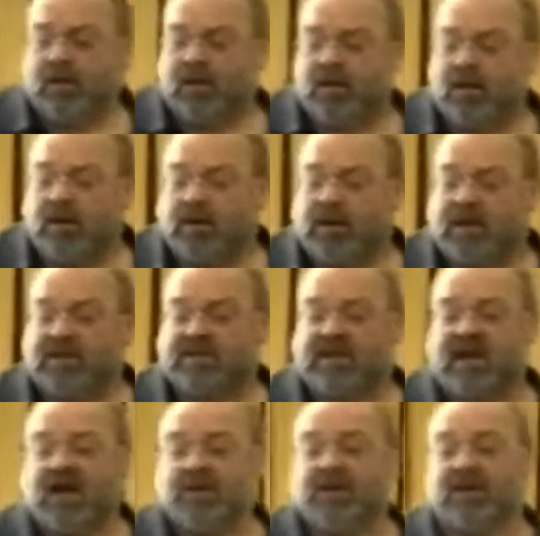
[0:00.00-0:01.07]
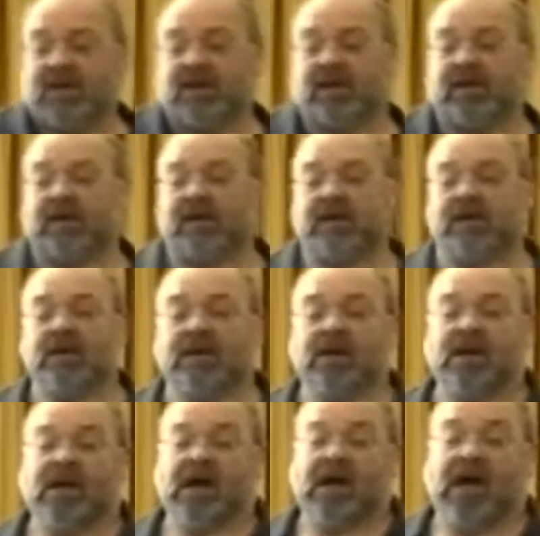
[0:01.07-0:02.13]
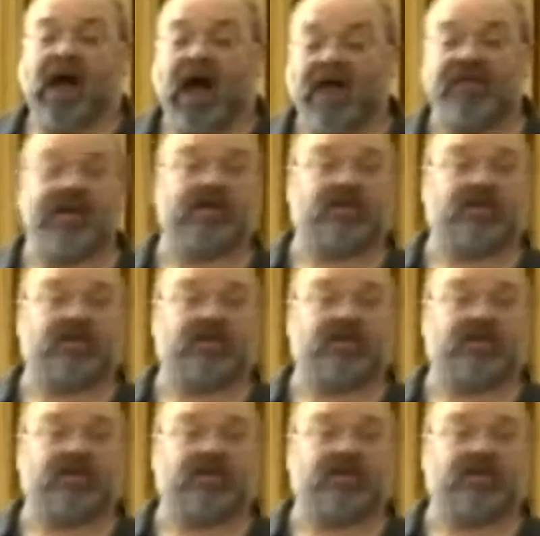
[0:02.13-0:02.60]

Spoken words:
Okay, scalability. I think